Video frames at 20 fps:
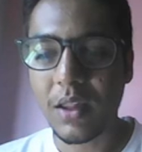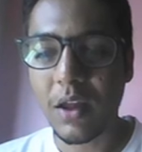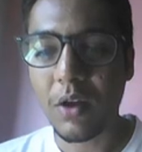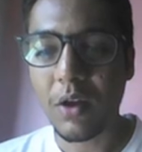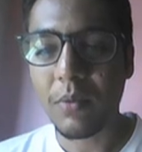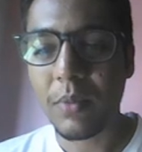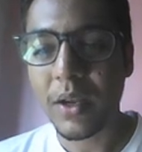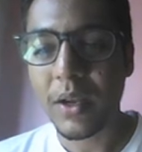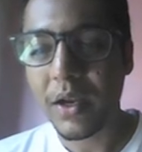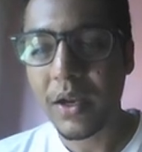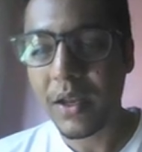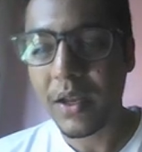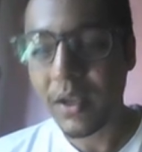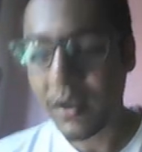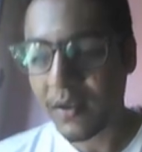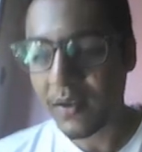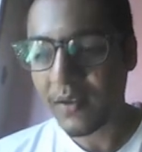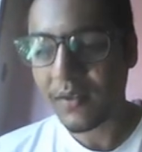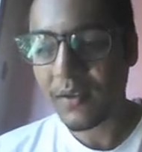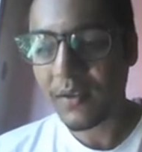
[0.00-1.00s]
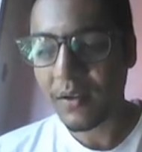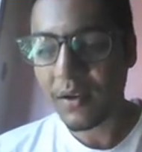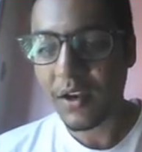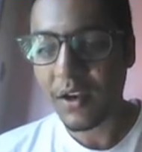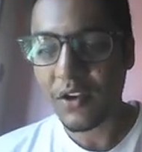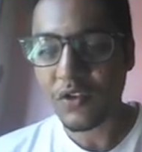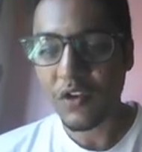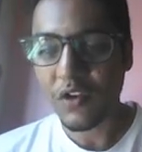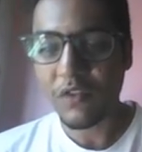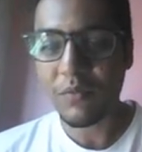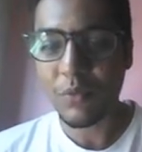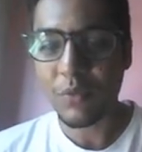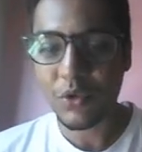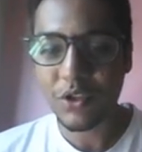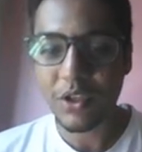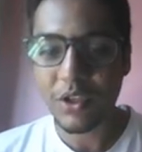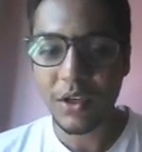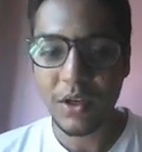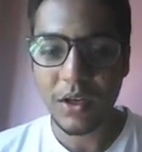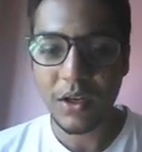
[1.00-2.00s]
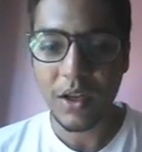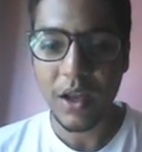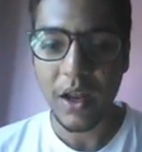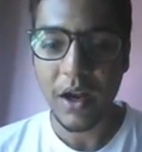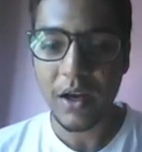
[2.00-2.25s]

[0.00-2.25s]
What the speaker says: There will be decreased range of motion,